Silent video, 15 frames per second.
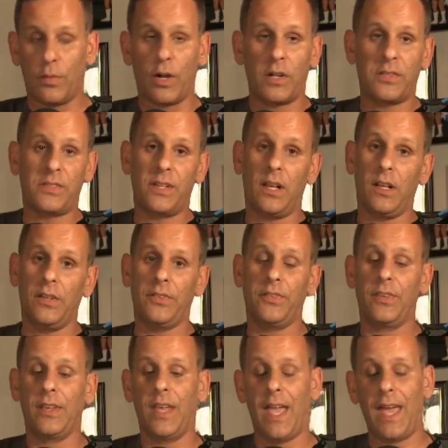
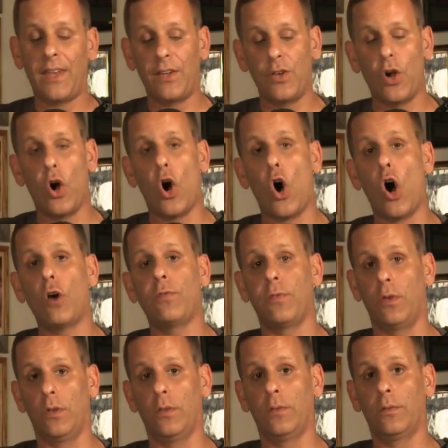Parcells had an
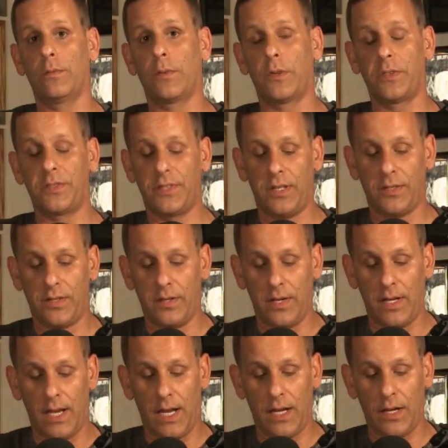awful first
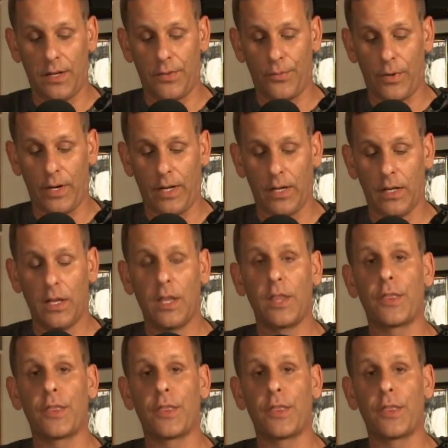season in 83.